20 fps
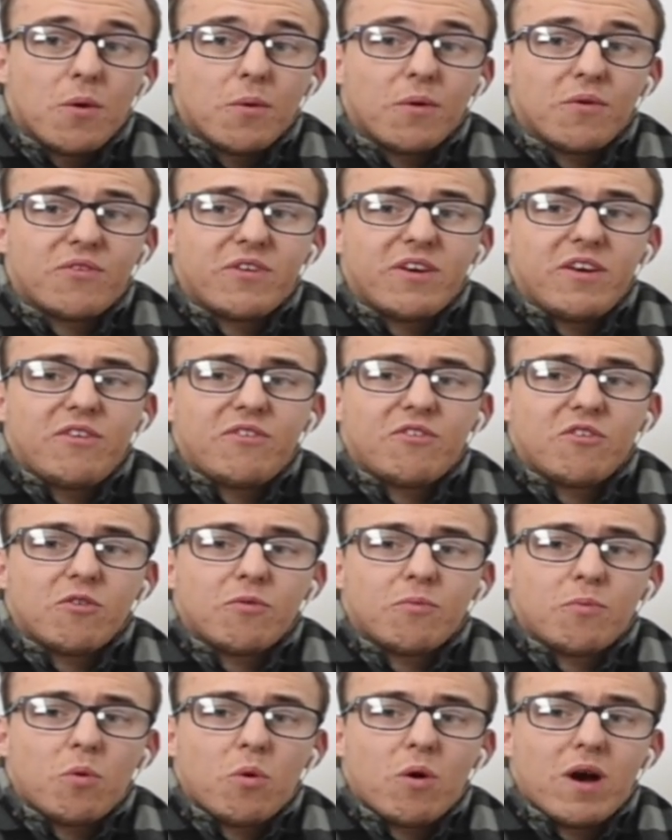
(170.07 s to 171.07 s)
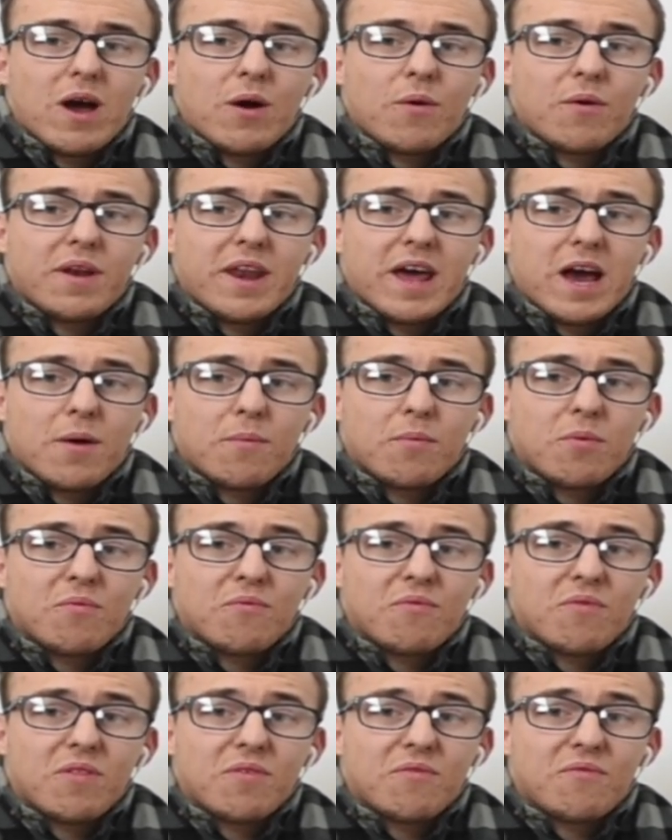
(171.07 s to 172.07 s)
which he's just brought out an
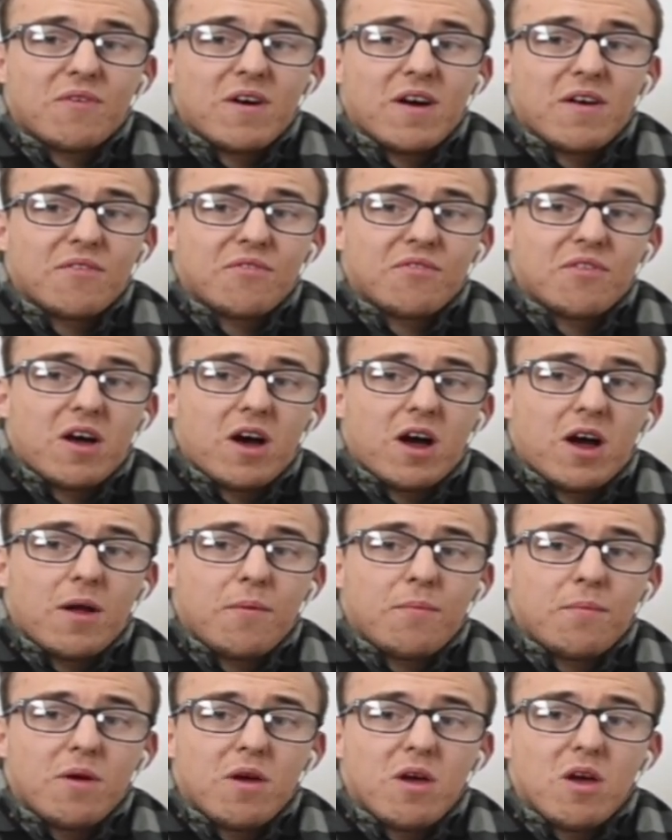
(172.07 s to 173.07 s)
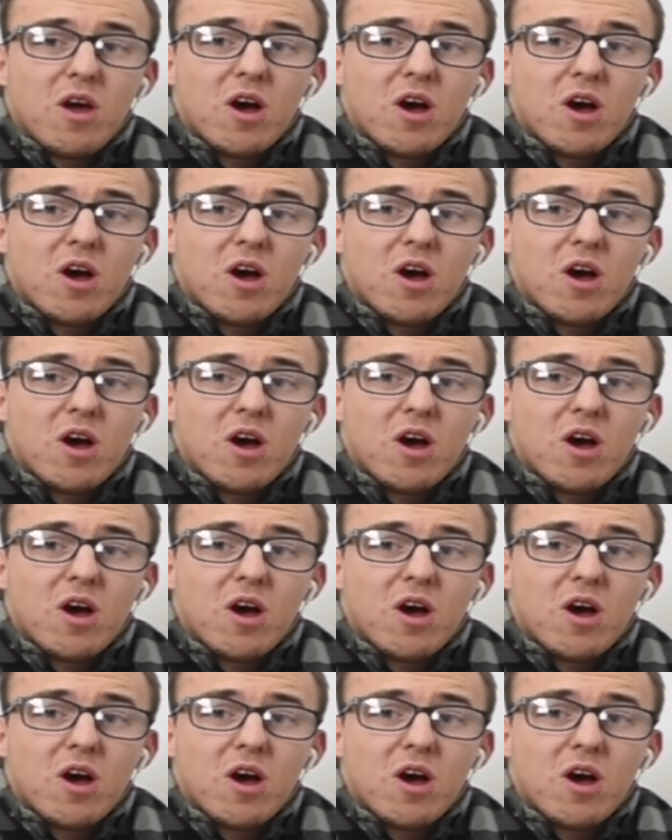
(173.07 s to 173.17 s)
album for the first time.